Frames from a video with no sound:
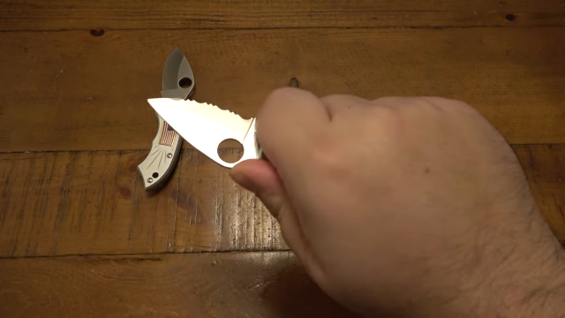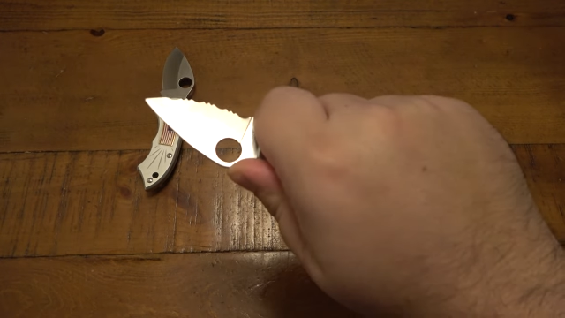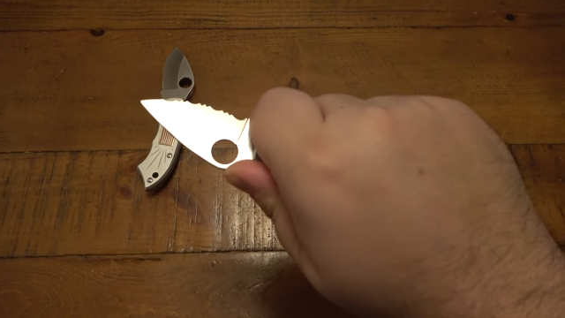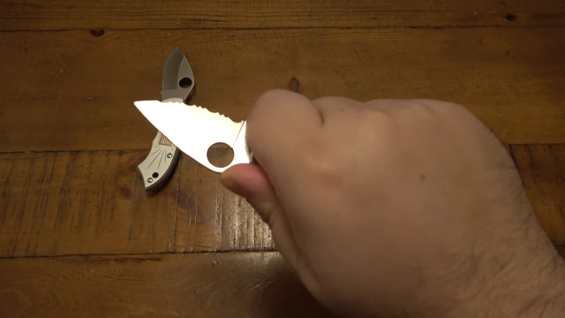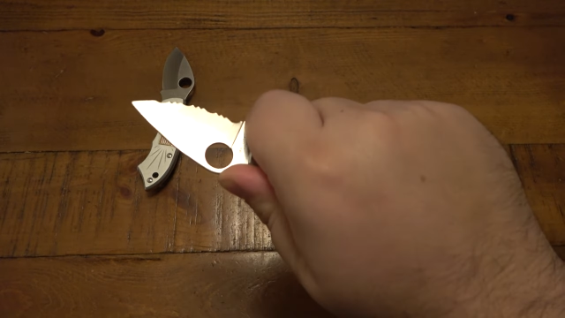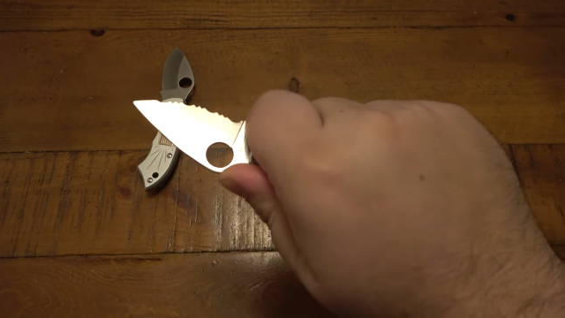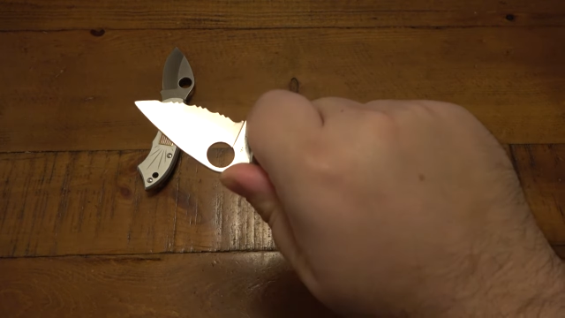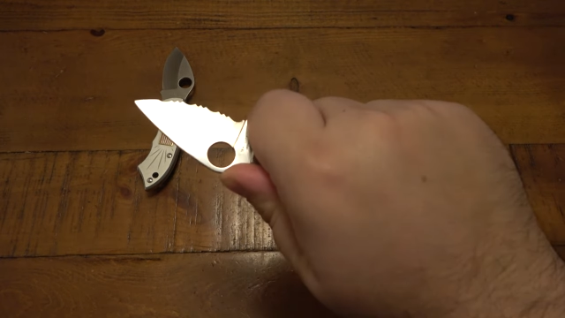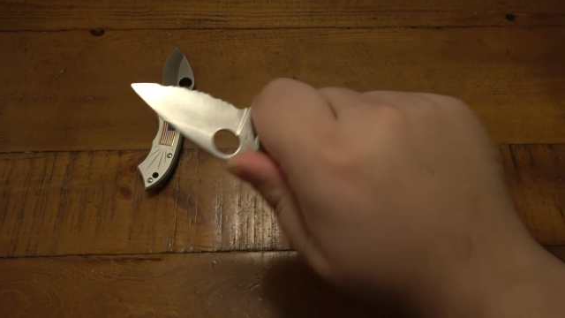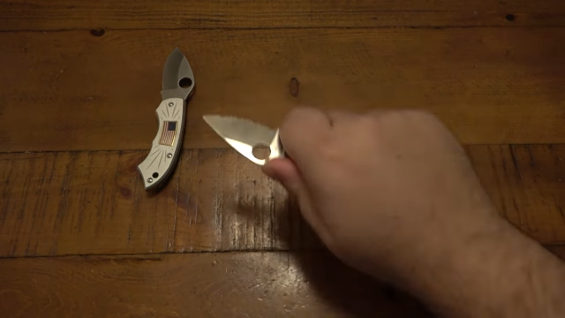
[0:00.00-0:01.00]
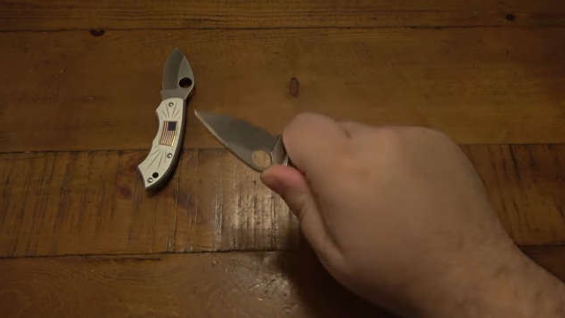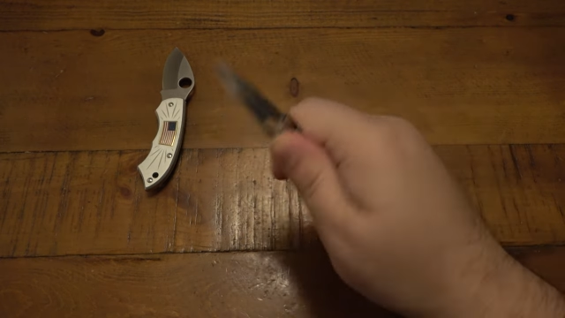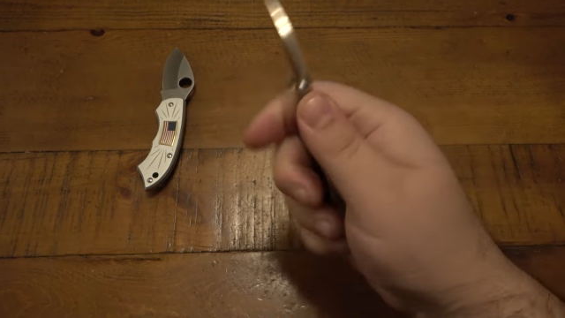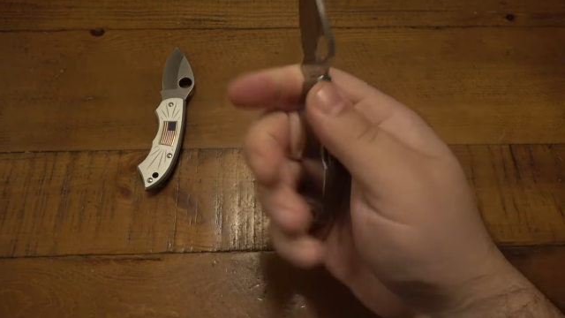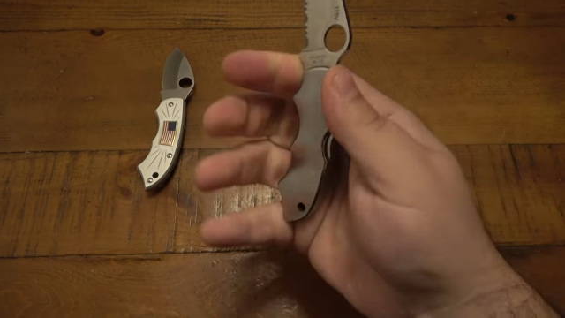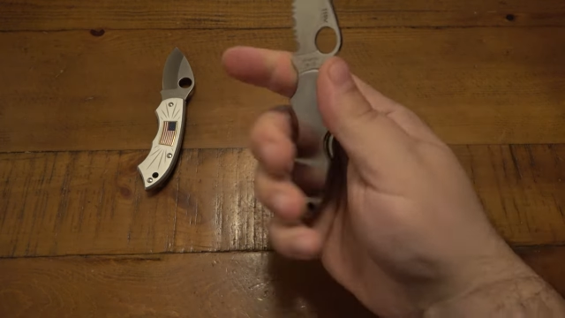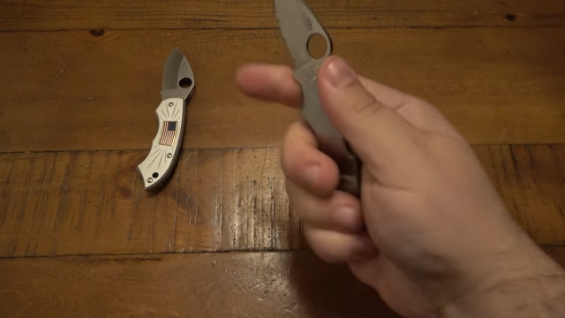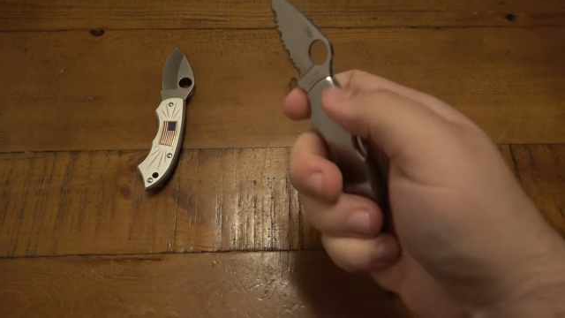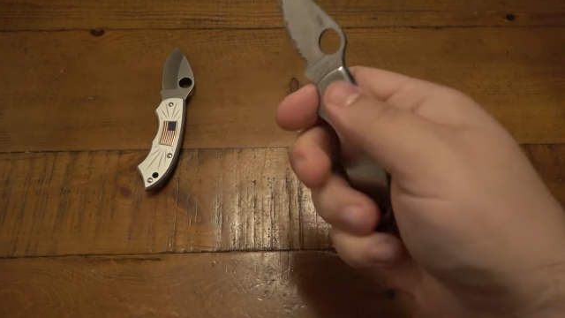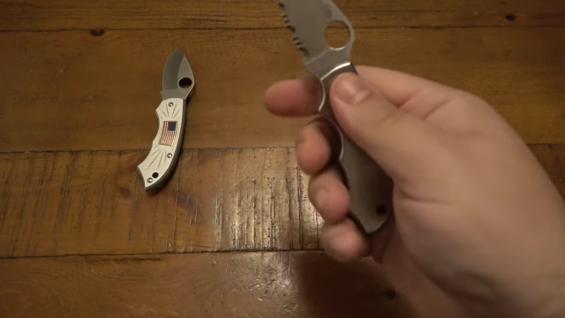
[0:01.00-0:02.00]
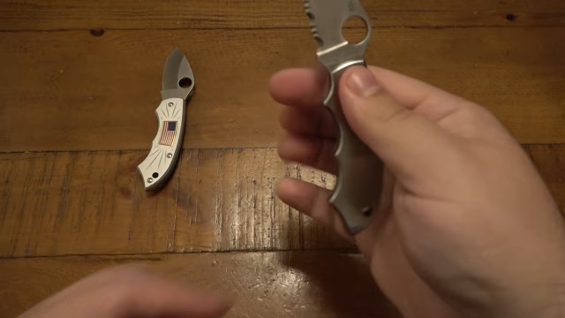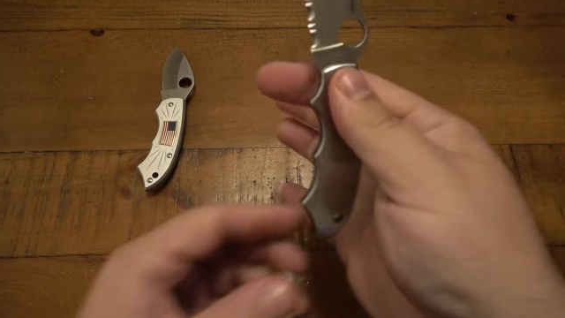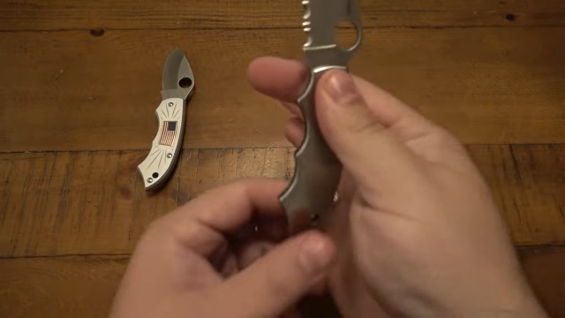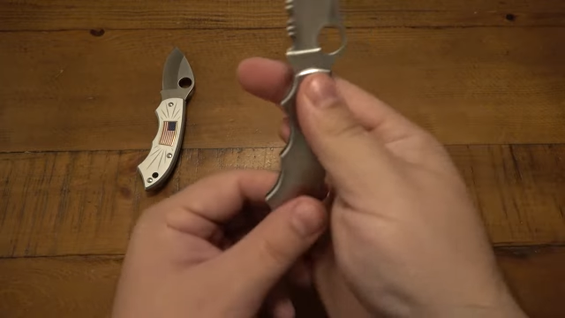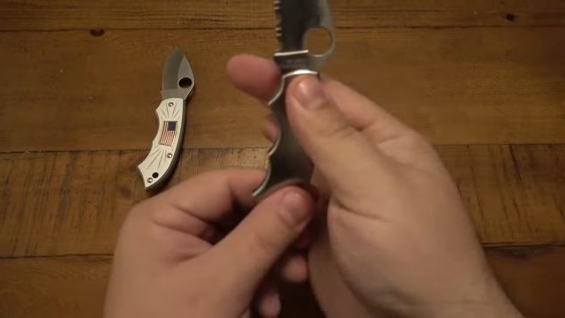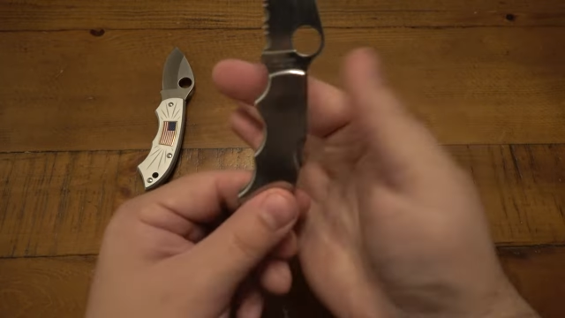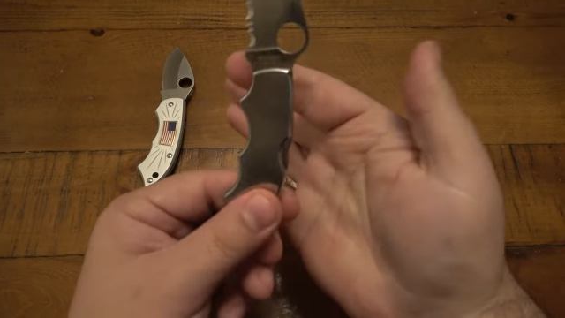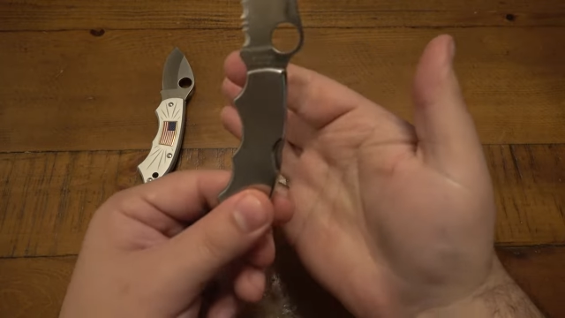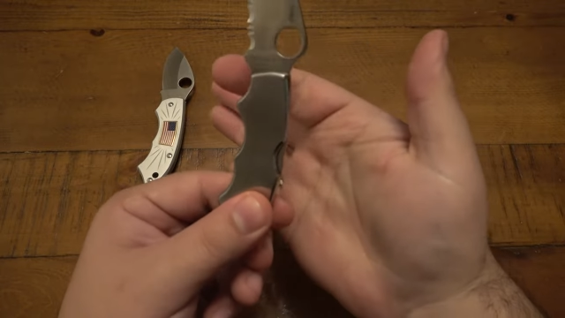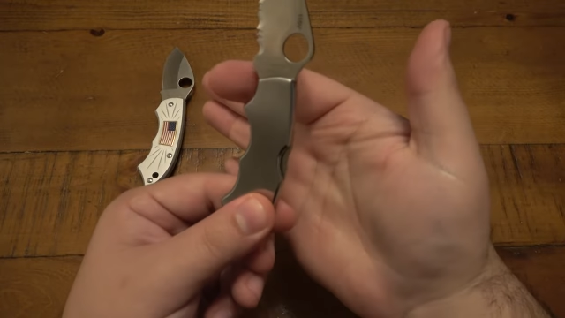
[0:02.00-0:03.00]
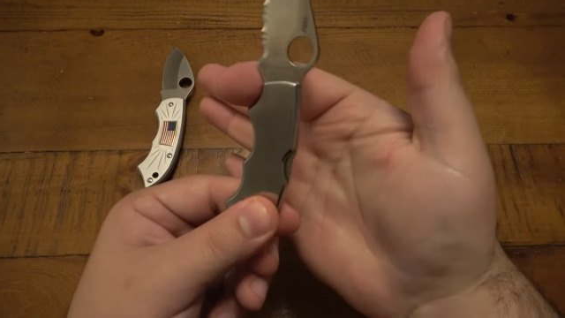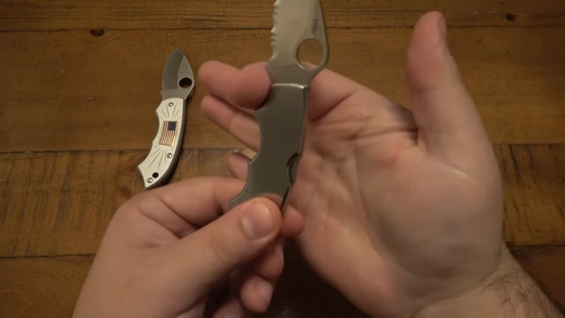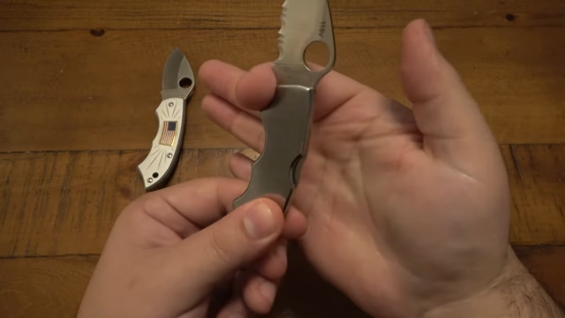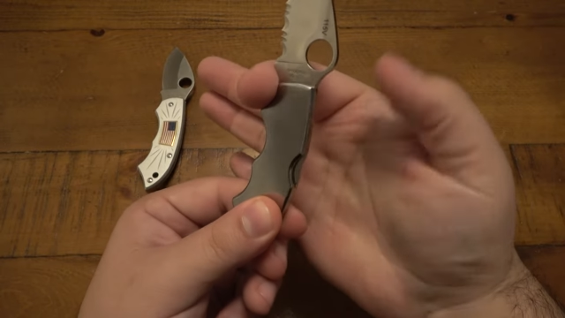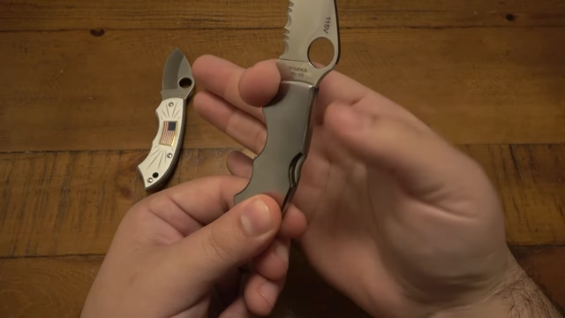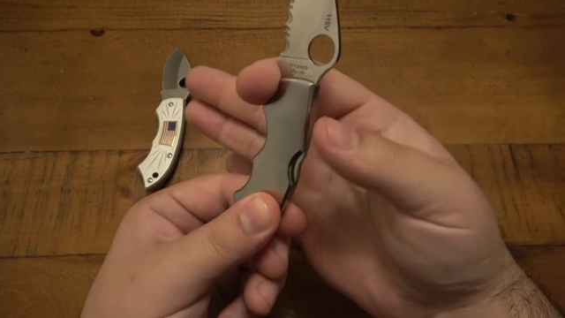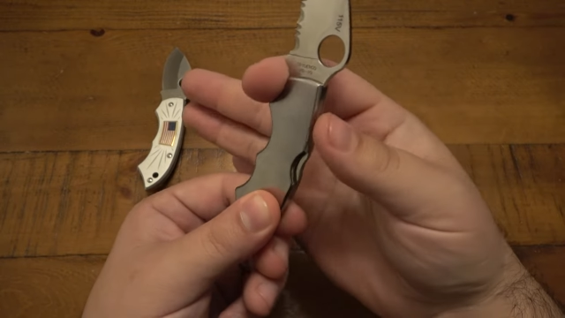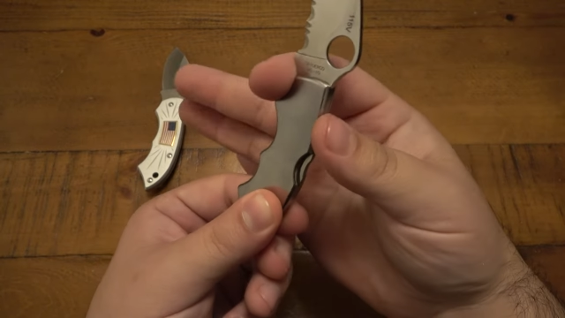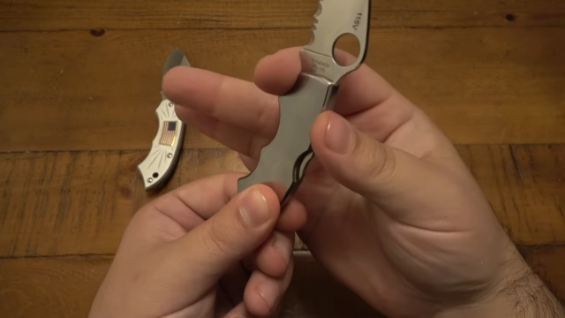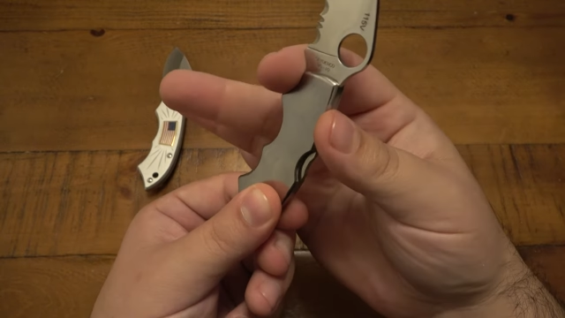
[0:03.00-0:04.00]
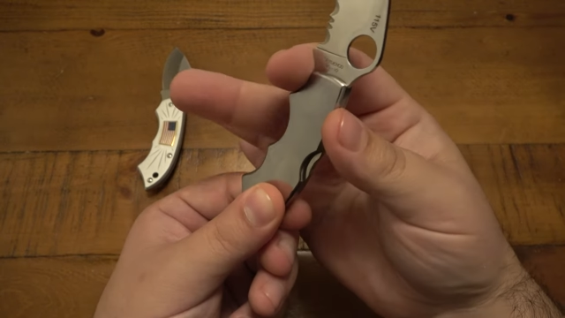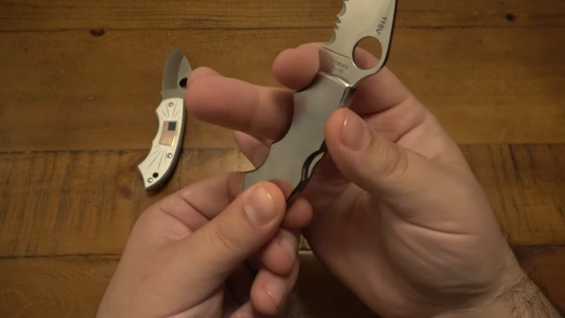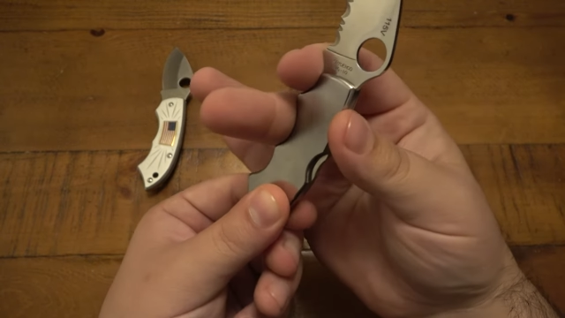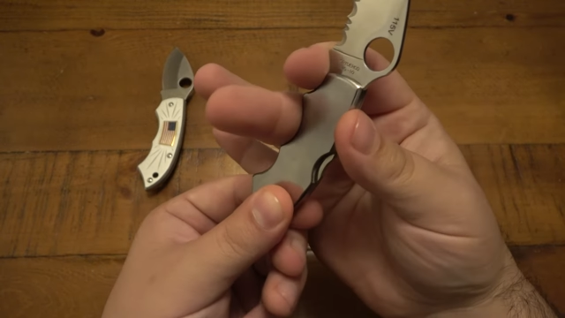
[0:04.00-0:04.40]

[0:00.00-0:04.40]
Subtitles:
Nobody's mouth can be seen.